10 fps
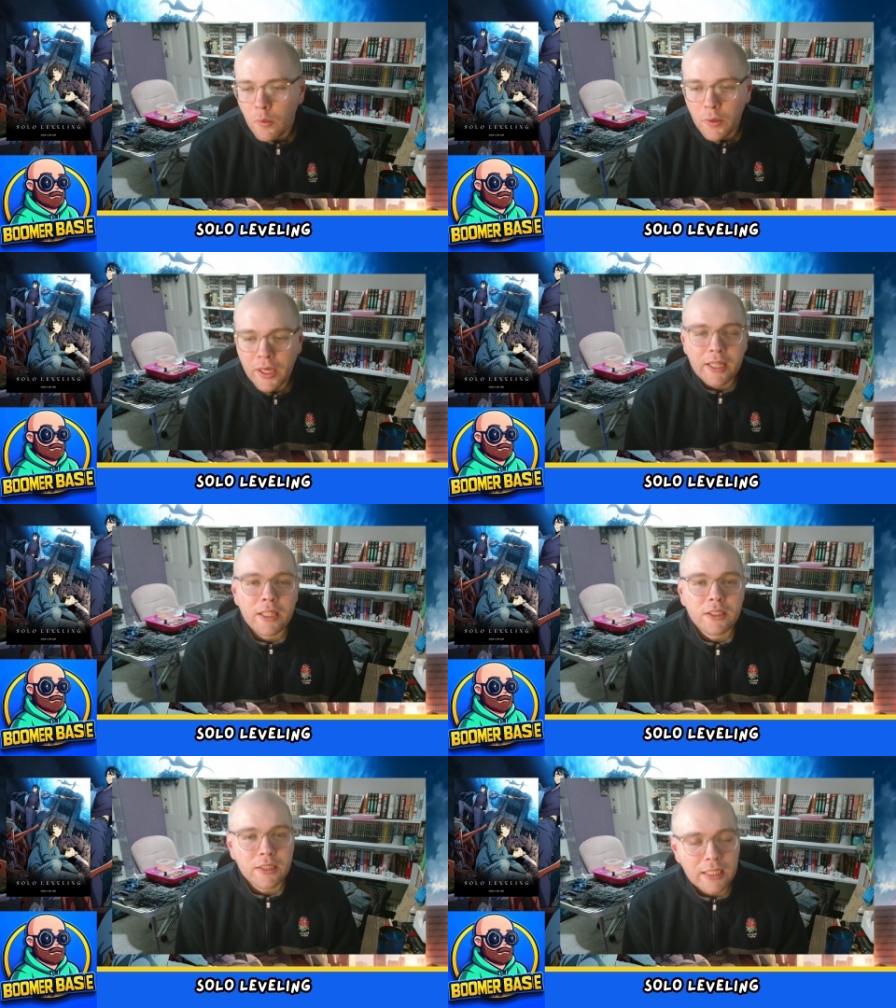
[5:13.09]
We're getting to
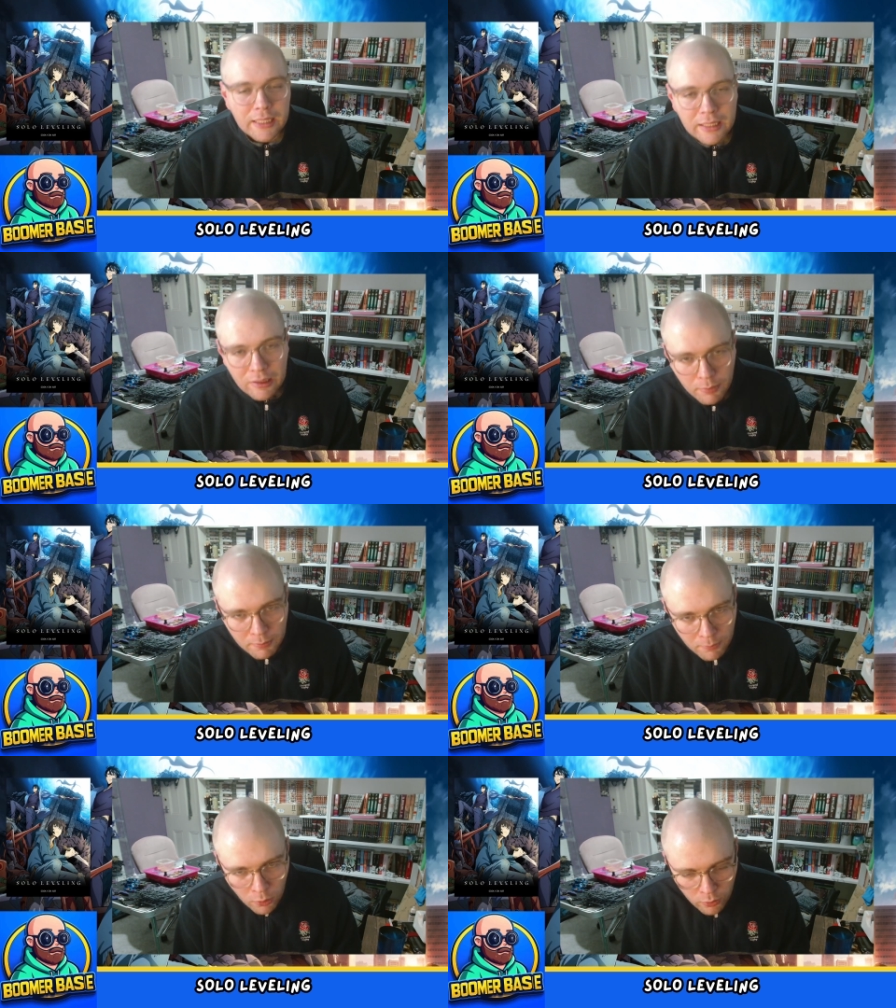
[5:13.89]
see a little bit
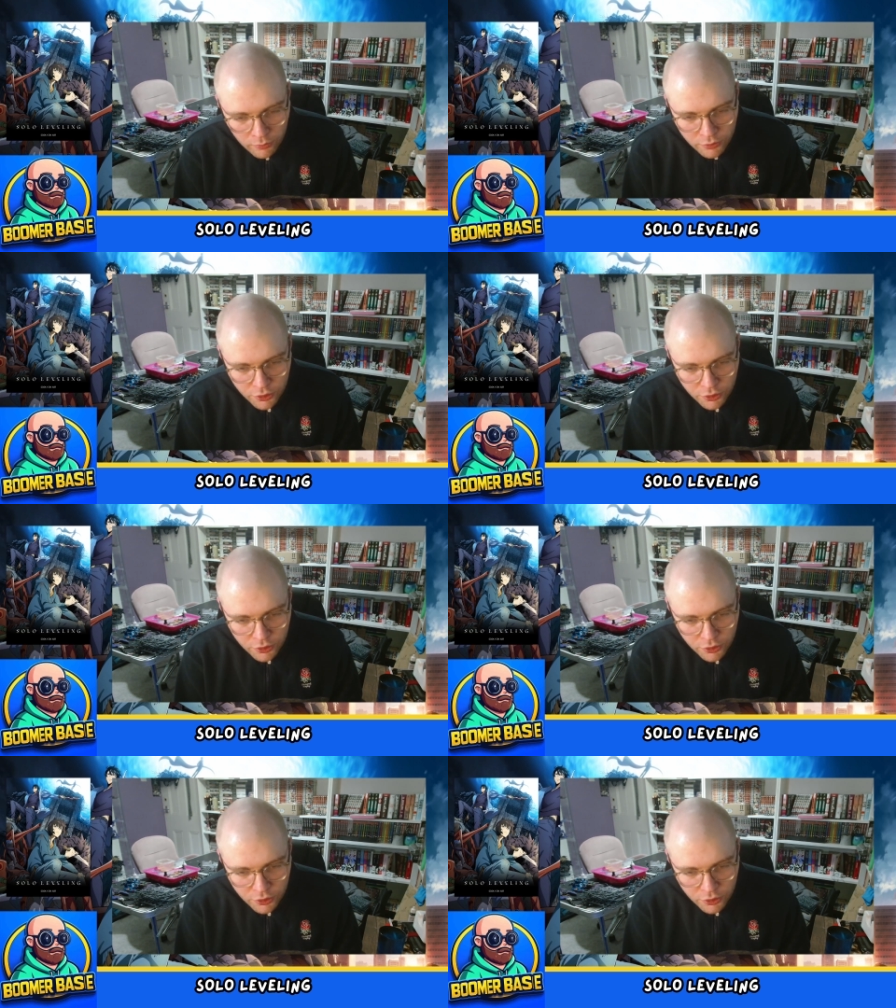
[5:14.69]
more of